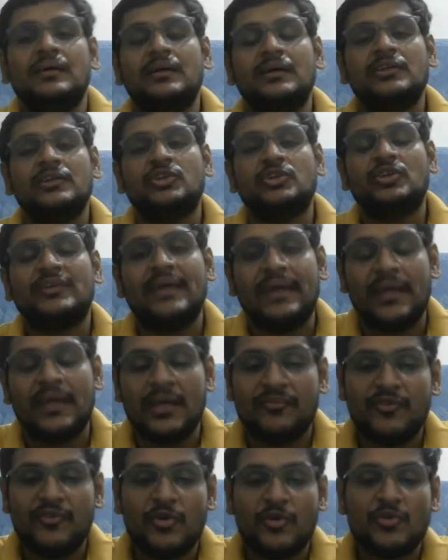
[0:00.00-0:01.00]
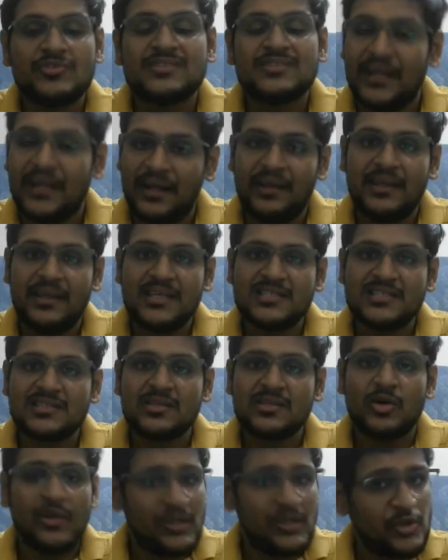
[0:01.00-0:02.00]
So see, if you studied this
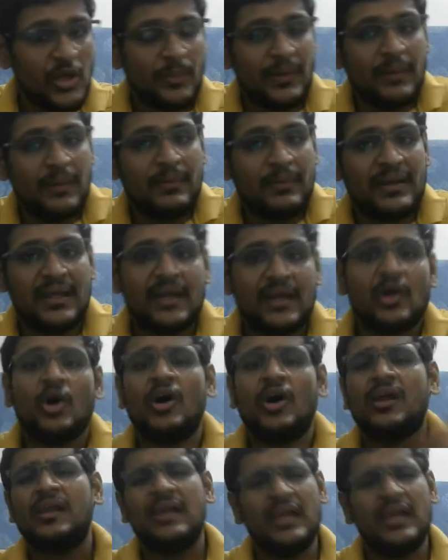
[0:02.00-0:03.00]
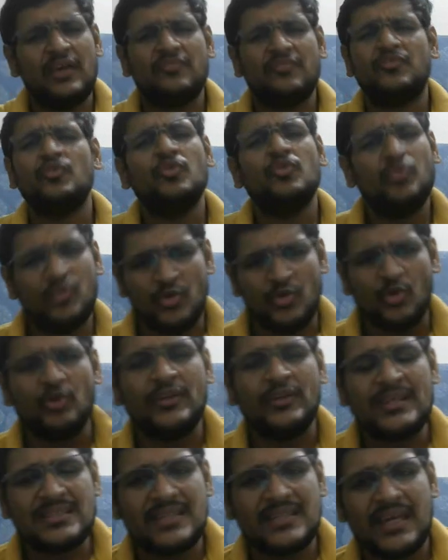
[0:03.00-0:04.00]
in your BBTEC, or if you know
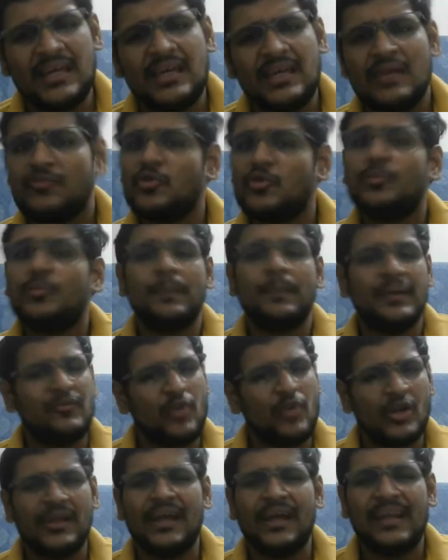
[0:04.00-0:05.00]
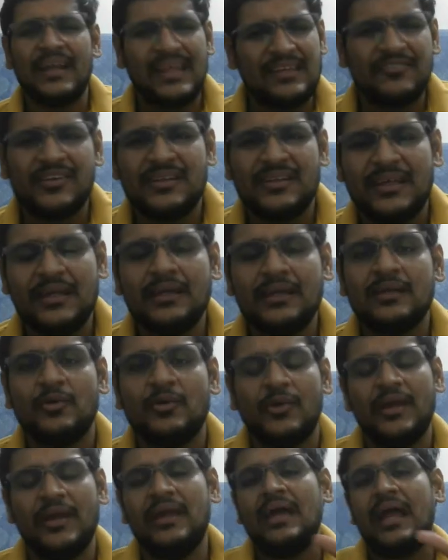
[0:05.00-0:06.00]
this thing, if you prepare for GATE and everything,
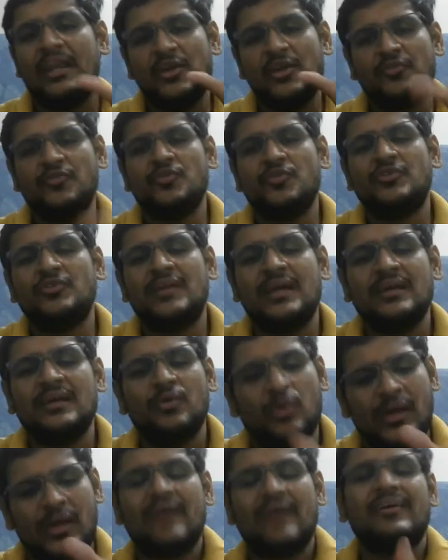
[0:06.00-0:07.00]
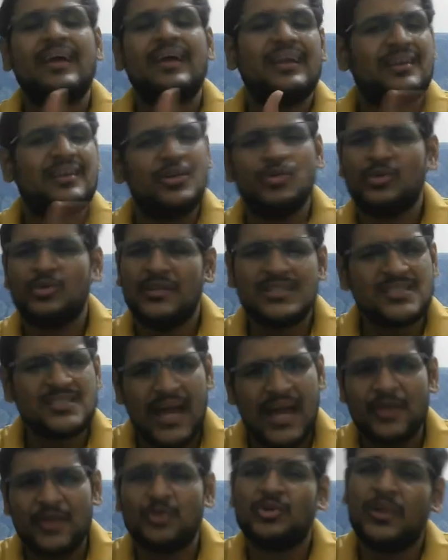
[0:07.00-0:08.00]
okay, and if you think, okay, I can do this,
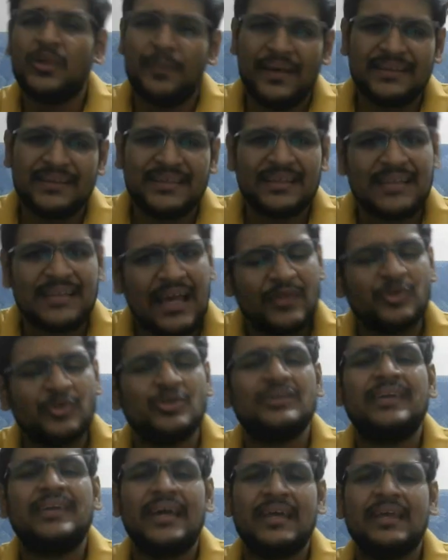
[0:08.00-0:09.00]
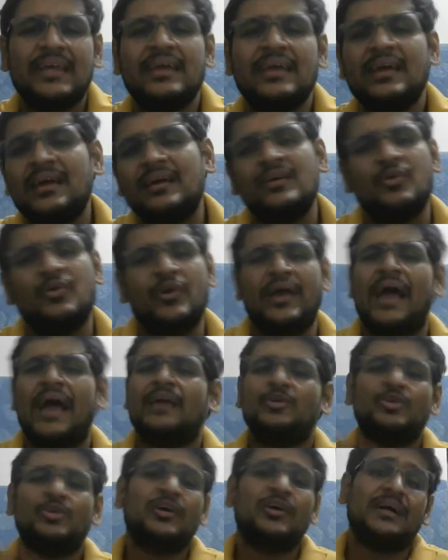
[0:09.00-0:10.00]
I know the basics, I know the theory, okay, I
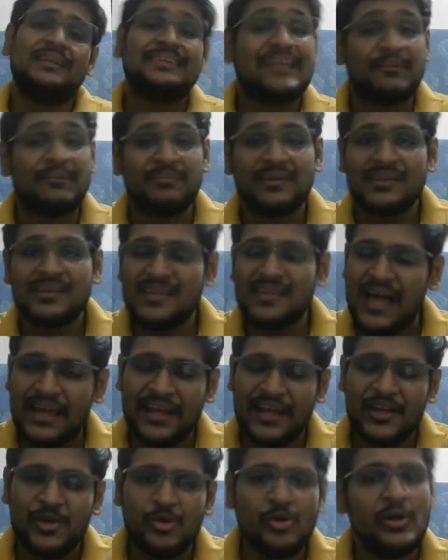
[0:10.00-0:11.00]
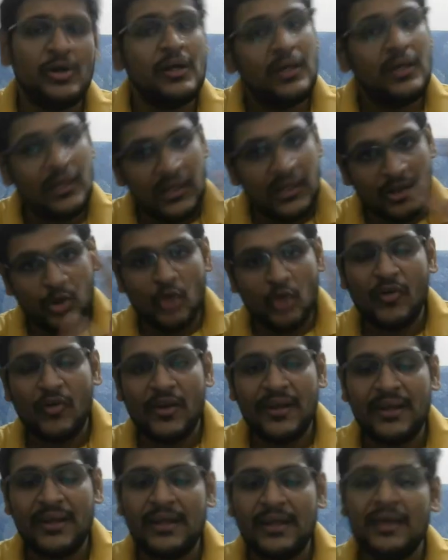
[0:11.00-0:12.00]
know the concept, I can do, go for
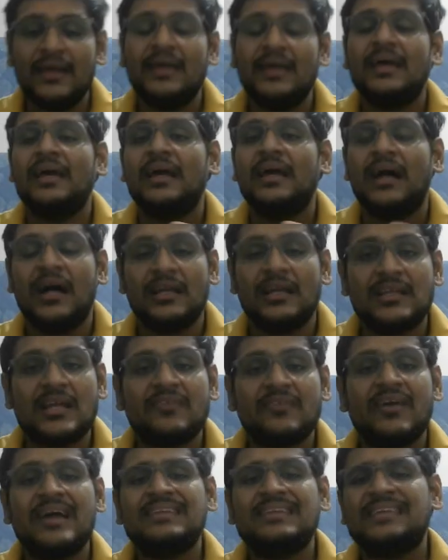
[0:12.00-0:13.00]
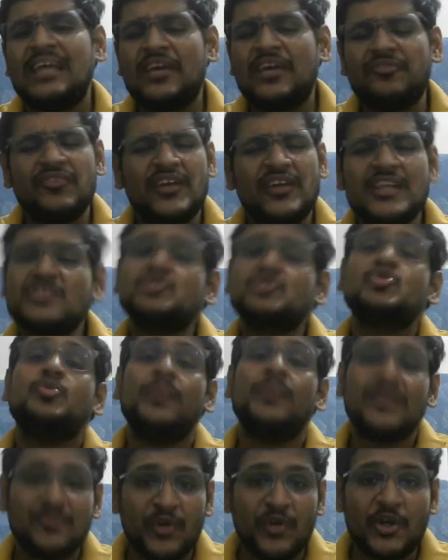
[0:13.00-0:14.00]
it. Otherwise, if it is too
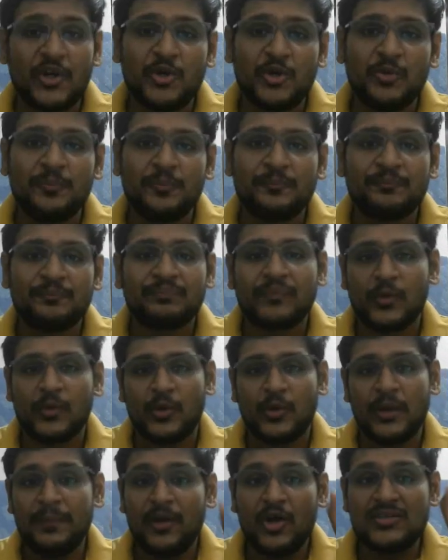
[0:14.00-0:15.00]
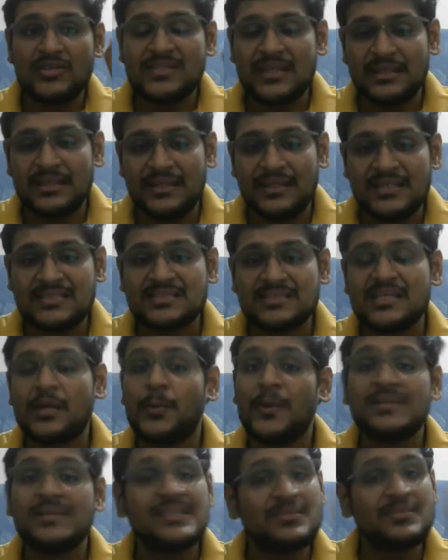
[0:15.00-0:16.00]
much for you, okay, because see, this
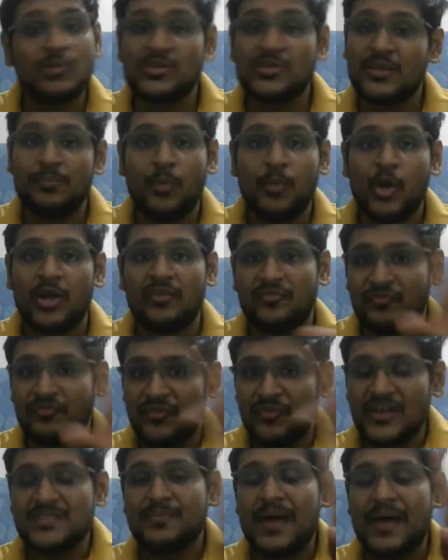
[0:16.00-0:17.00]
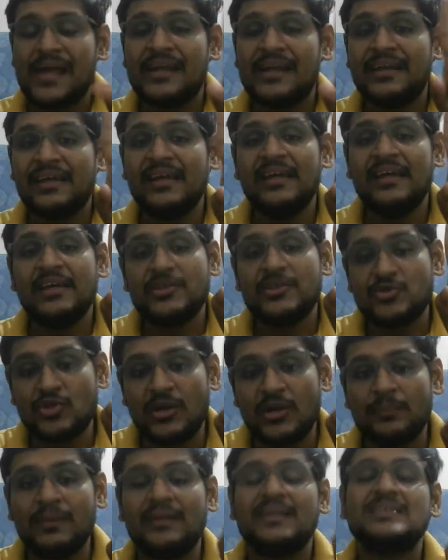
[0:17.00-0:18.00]
sequence is most important. First priority is to
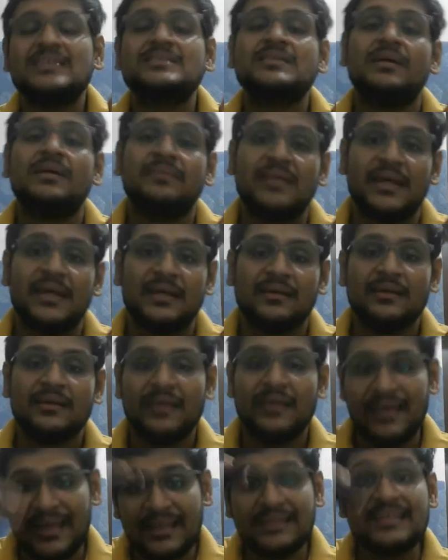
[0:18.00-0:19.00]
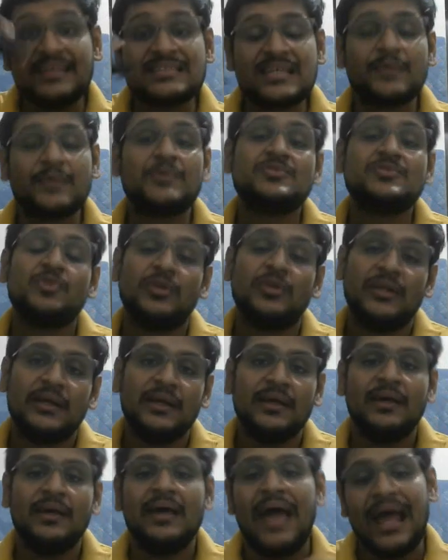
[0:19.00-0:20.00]
complete this third thing in this sequence only.
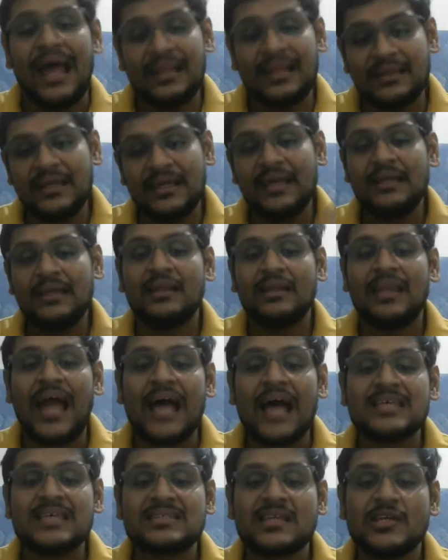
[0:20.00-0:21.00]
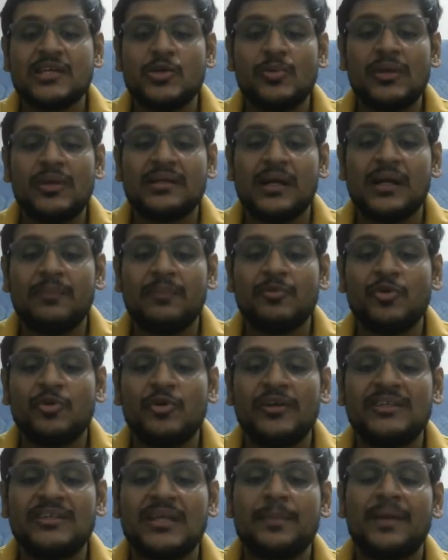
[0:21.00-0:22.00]
And then last, you will come to
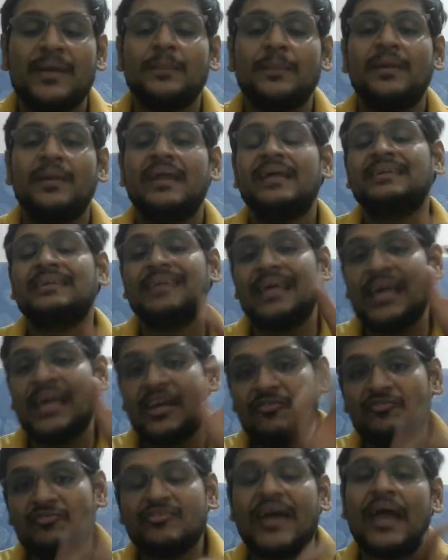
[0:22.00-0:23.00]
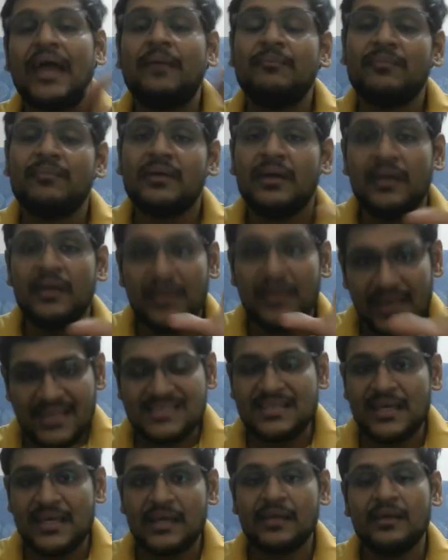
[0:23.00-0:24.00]
engineering mathematics. If time is
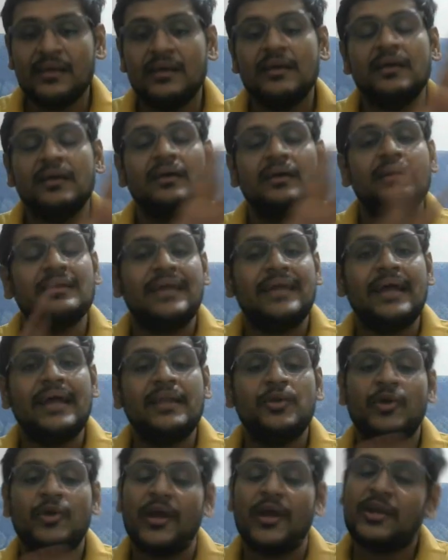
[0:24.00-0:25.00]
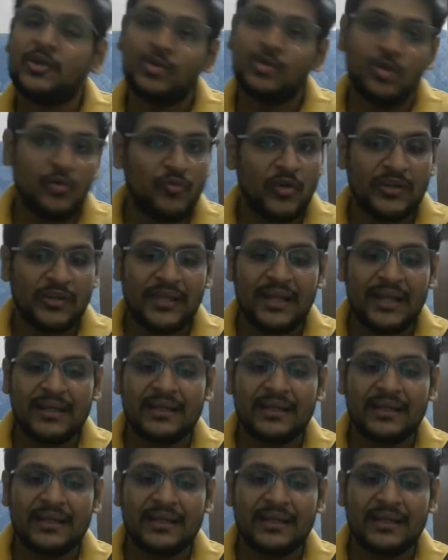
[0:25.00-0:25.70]
there, then you can go for that.